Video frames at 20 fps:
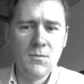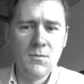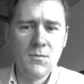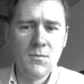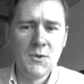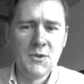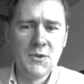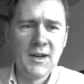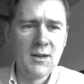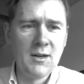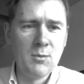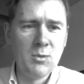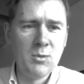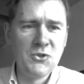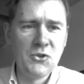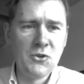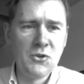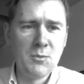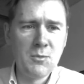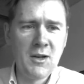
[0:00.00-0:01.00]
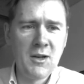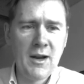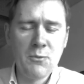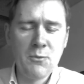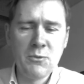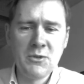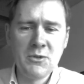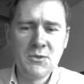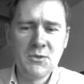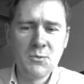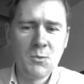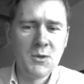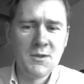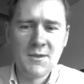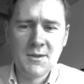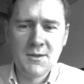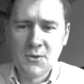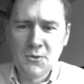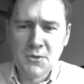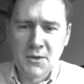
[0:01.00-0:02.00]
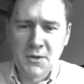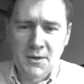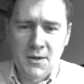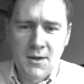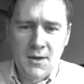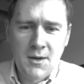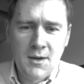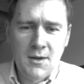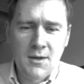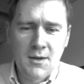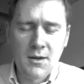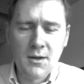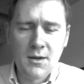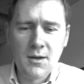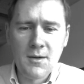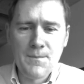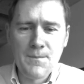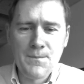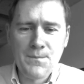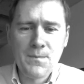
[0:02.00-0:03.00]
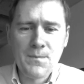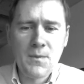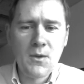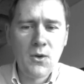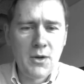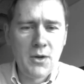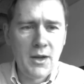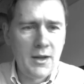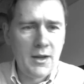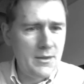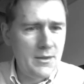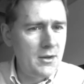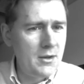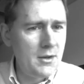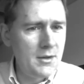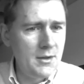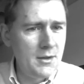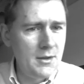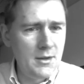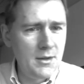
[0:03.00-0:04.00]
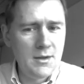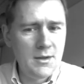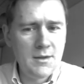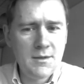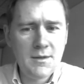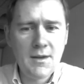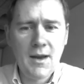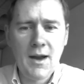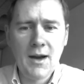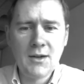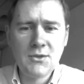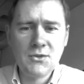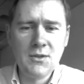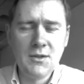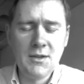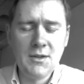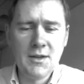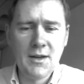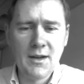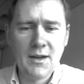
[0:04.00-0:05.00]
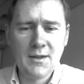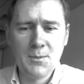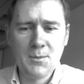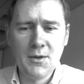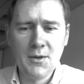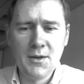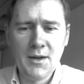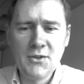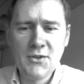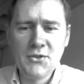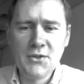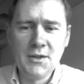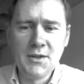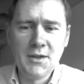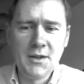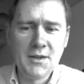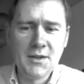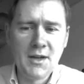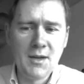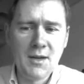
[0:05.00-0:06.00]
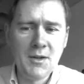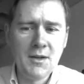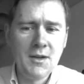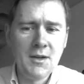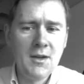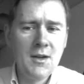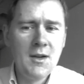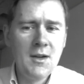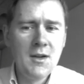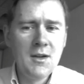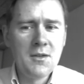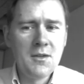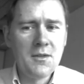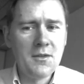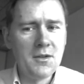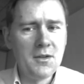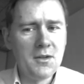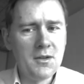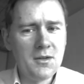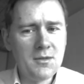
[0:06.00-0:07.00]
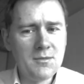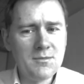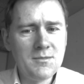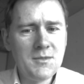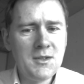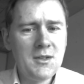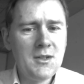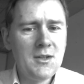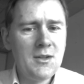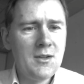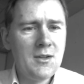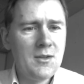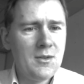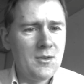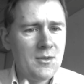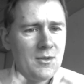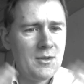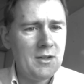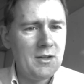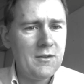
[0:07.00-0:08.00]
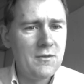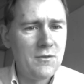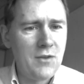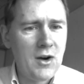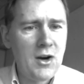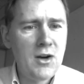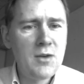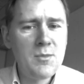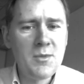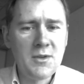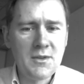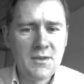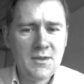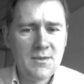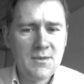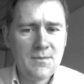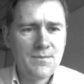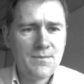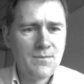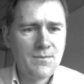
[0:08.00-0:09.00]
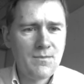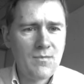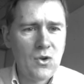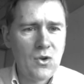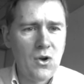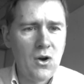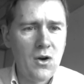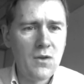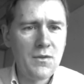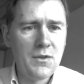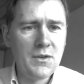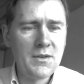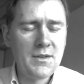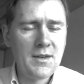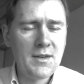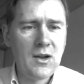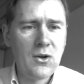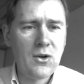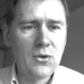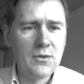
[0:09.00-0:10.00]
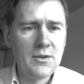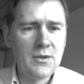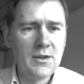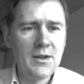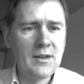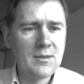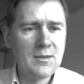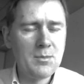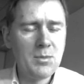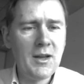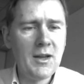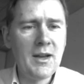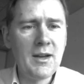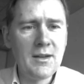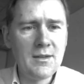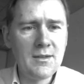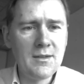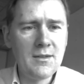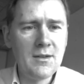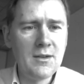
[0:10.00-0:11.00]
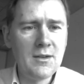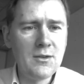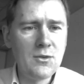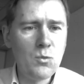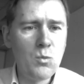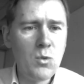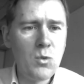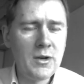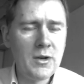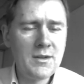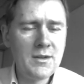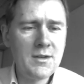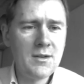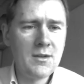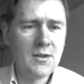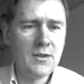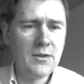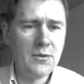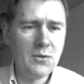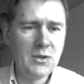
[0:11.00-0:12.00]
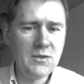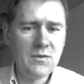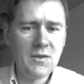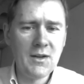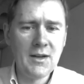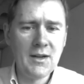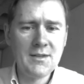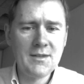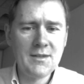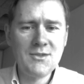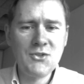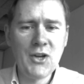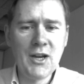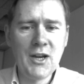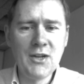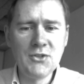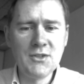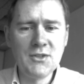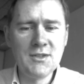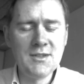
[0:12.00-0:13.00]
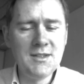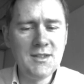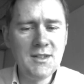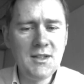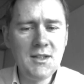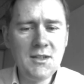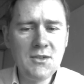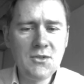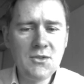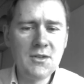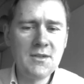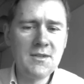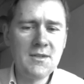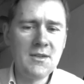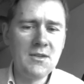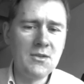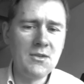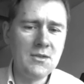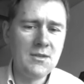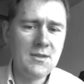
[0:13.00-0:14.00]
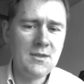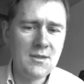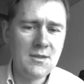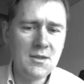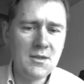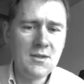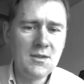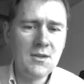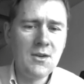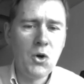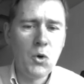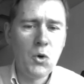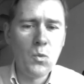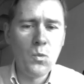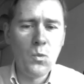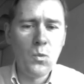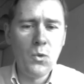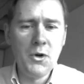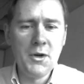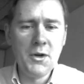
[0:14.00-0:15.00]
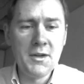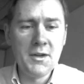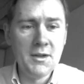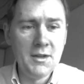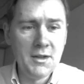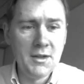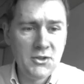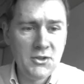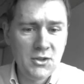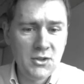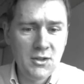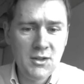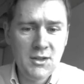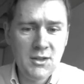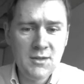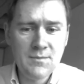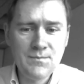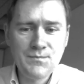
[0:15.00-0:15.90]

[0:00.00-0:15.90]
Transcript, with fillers: the terrible German language. What's it doing? Um, okay, there is actually an explanation here, namely the environment of the sound explains into what the reflex changes. D turns into ts word initially,